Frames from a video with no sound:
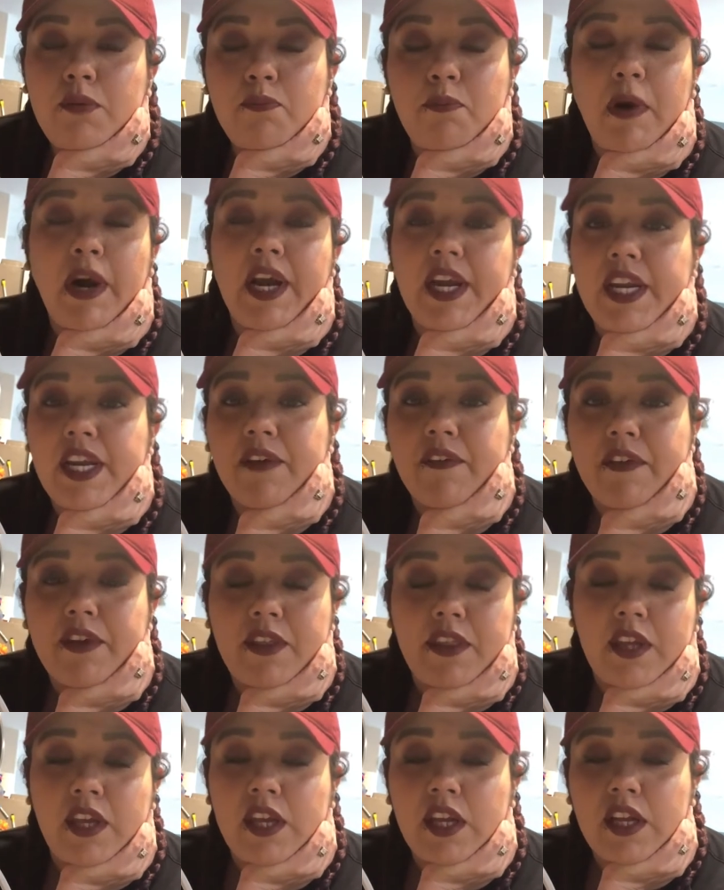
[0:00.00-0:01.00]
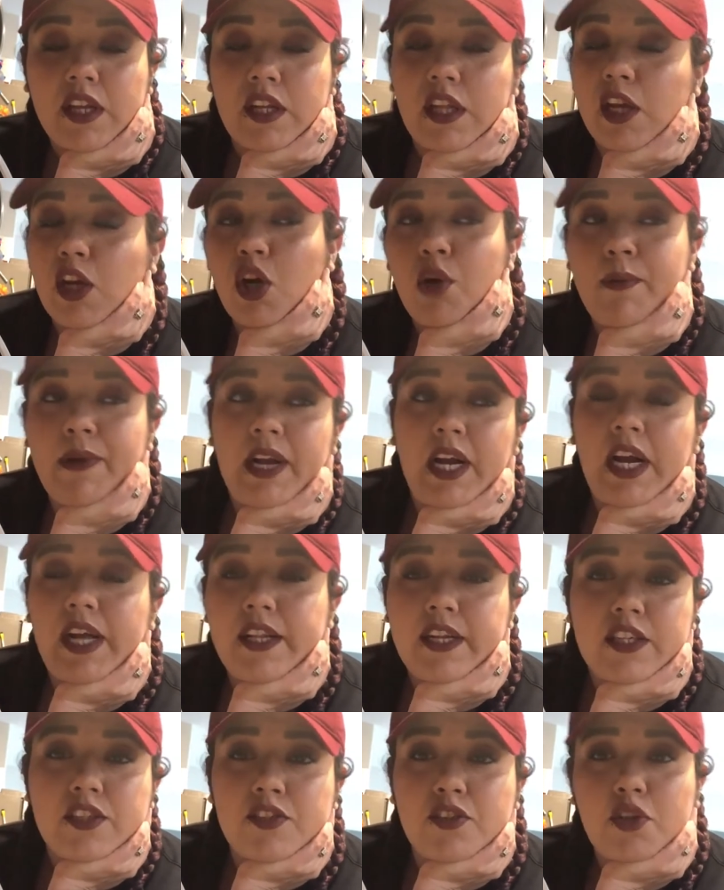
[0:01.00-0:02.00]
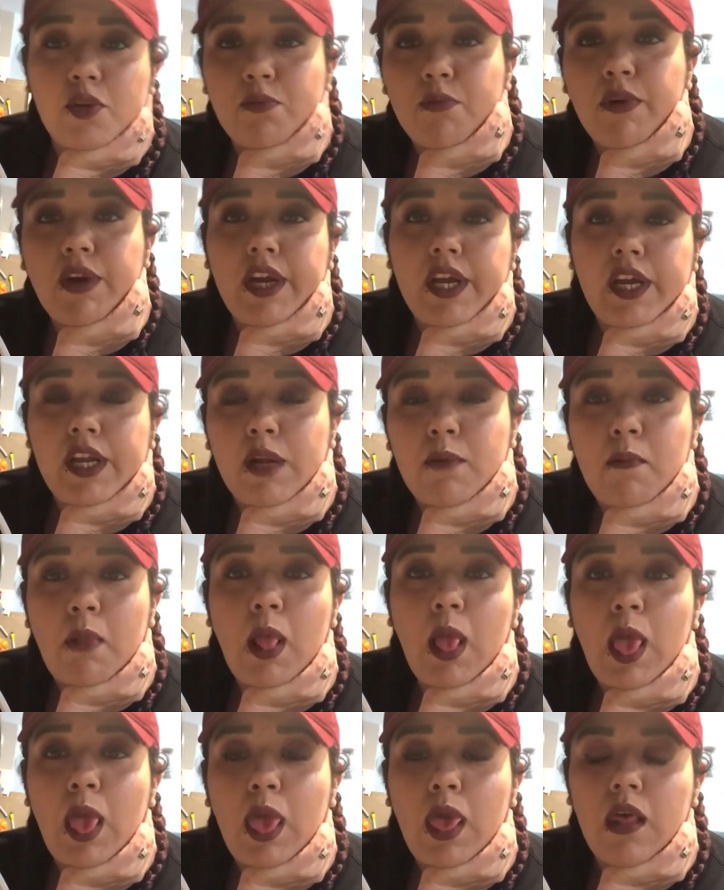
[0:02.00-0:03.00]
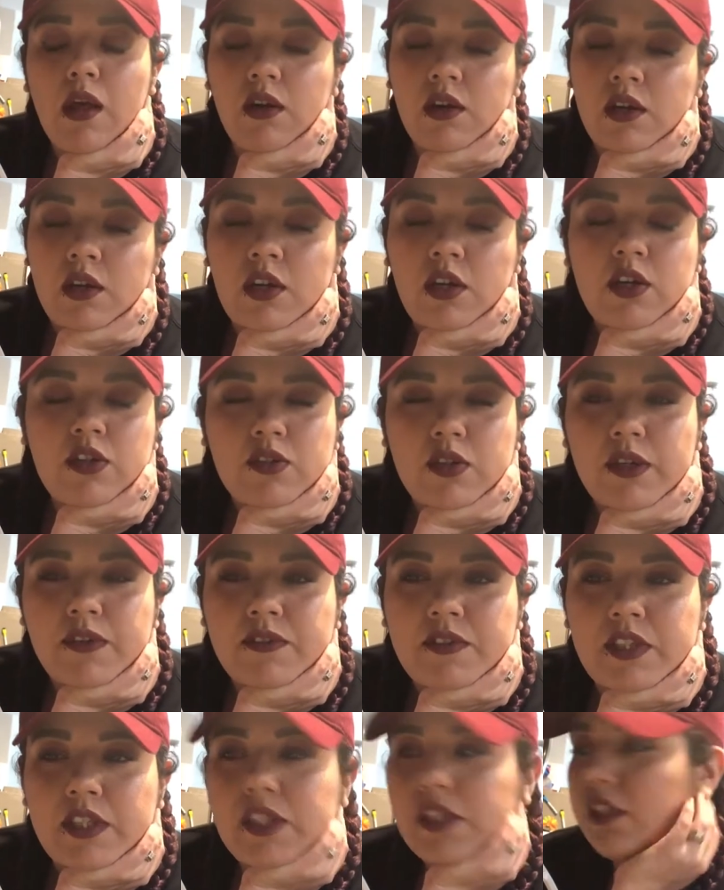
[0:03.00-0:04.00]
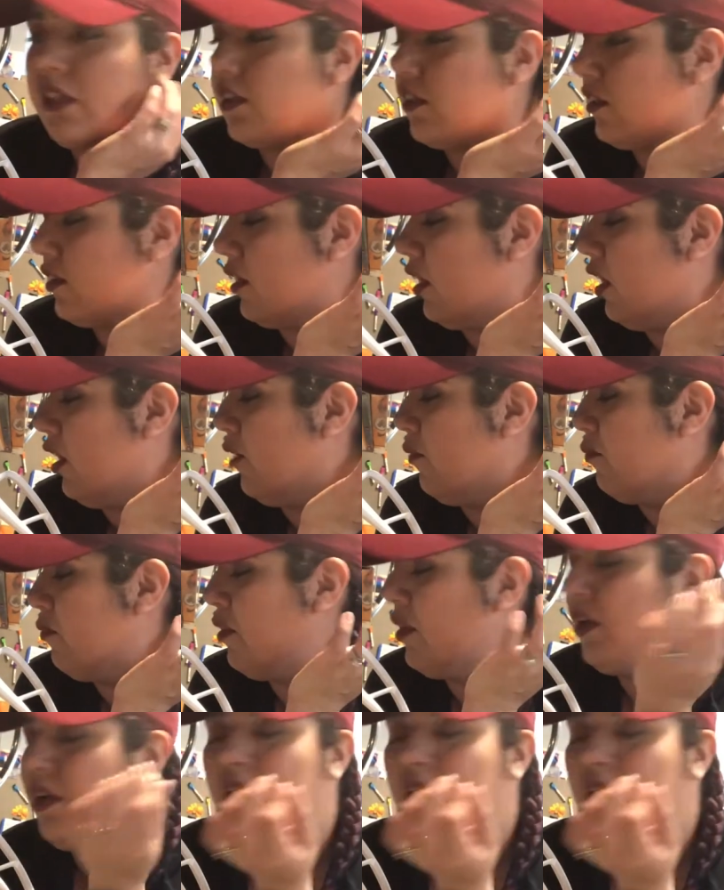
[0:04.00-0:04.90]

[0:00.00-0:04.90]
buying everything, and like, oh my god, there's no bread, So I've seen this, um,